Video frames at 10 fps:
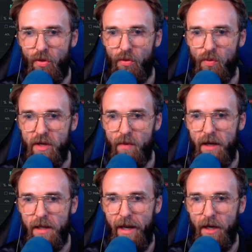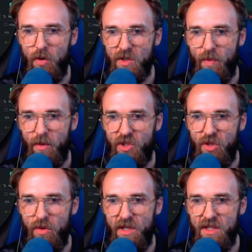three red candles, but
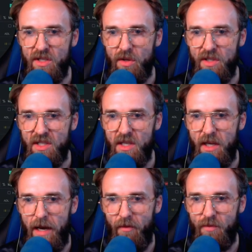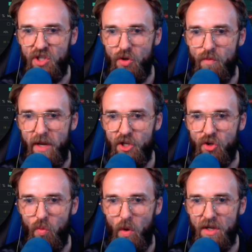two of these you can see have two
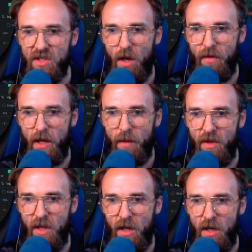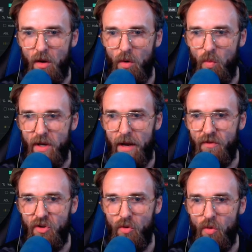major wicks on them, and then we have
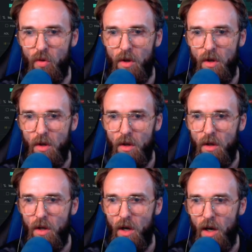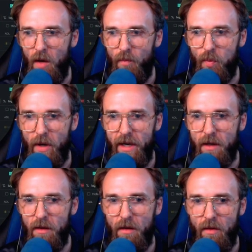to uh, break
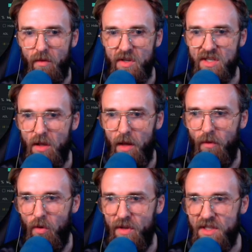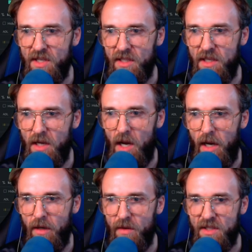this level, the
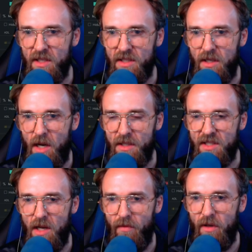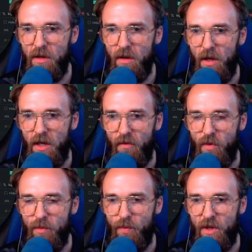sixty-nine, the sixty-nine seven, and if
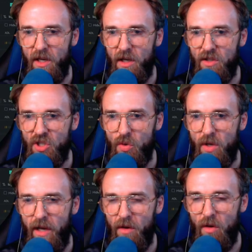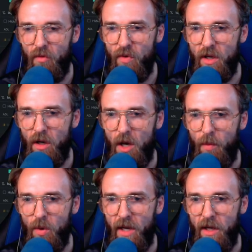we get two can, if we get a
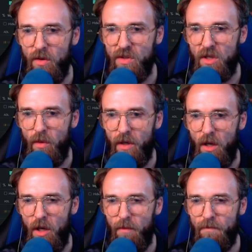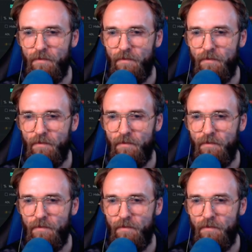couple candles going up,